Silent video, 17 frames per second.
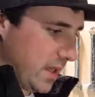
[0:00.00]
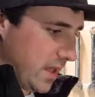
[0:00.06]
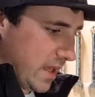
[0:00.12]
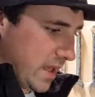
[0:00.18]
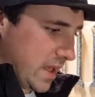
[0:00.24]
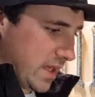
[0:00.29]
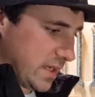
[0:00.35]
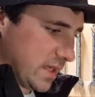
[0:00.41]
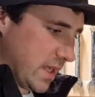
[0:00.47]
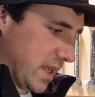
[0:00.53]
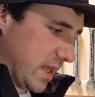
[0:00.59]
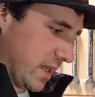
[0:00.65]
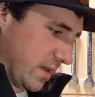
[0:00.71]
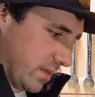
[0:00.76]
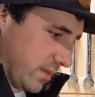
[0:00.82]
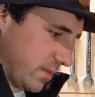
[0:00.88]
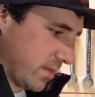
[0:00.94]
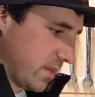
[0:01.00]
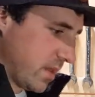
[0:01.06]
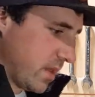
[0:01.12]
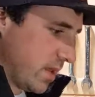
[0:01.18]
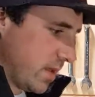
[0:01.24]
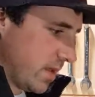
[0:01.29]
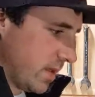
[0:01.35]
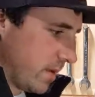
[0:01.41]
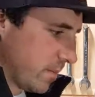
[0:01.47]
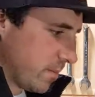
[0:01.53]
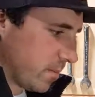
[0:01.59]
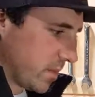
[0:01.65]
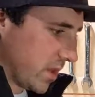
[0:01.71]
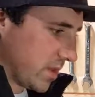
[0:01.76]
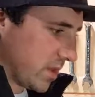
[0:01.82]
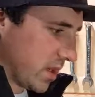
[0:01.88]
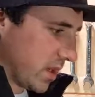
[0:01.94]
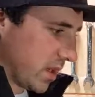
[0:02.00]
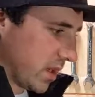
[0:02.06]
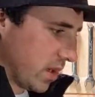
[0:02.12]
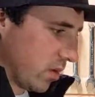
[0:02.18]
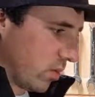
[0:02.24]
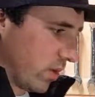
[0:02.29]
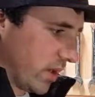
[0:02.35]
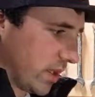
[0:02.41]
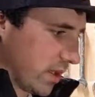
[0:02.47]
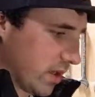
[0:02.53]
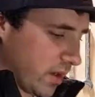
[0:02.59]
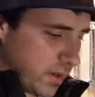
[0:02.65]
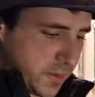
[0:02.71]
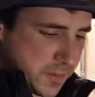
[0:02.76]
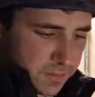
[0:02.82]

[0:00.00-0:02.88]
and then away you go.